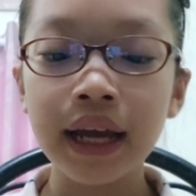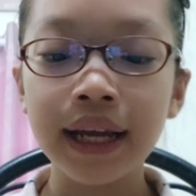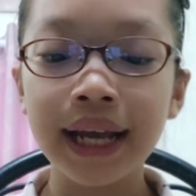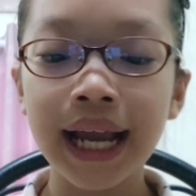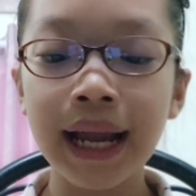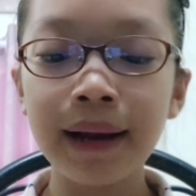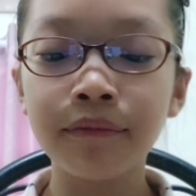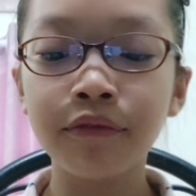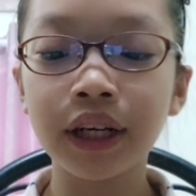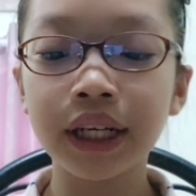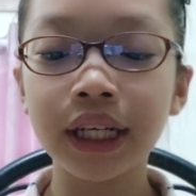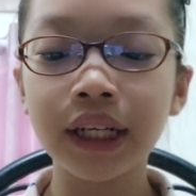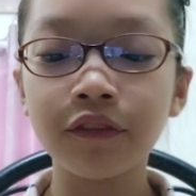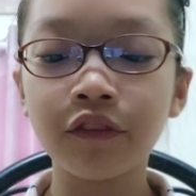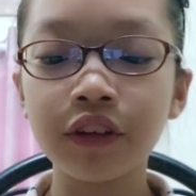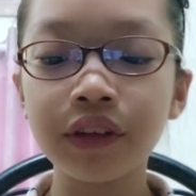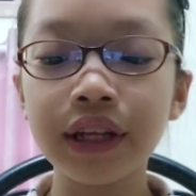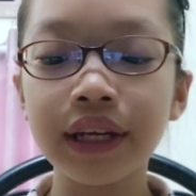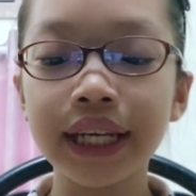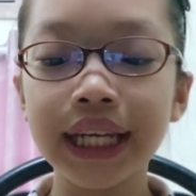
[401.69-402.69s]
came running
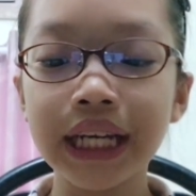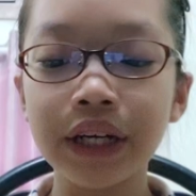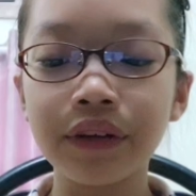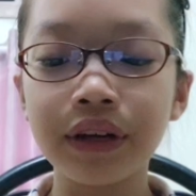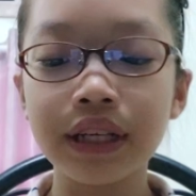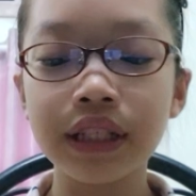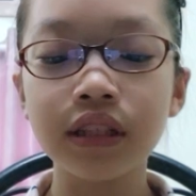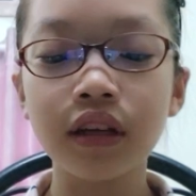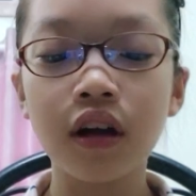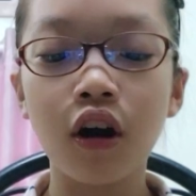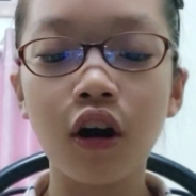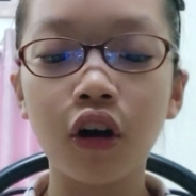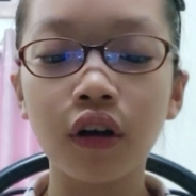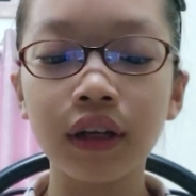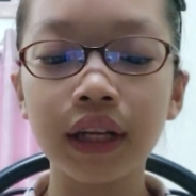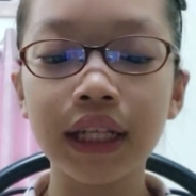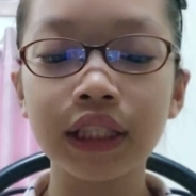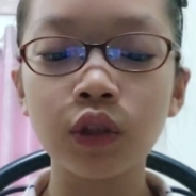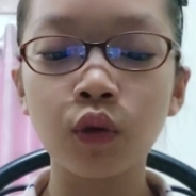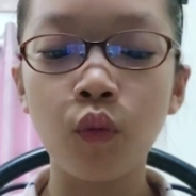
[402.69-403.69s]
from the nearest
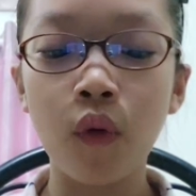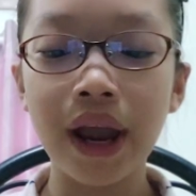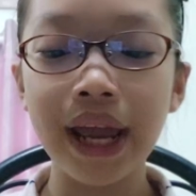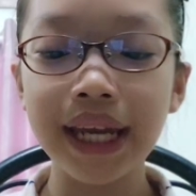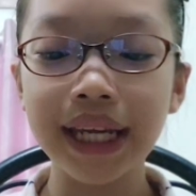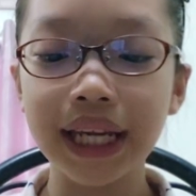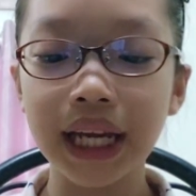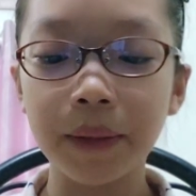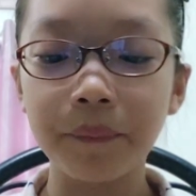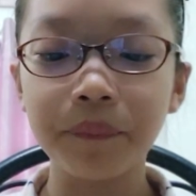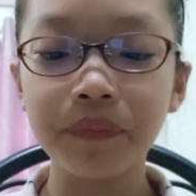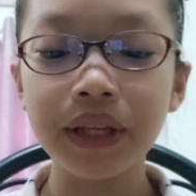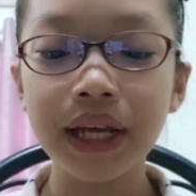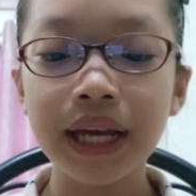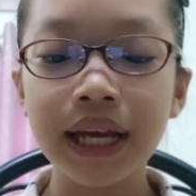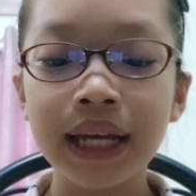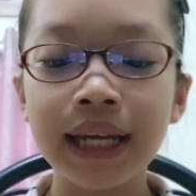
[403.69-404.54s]
scarlet wagon.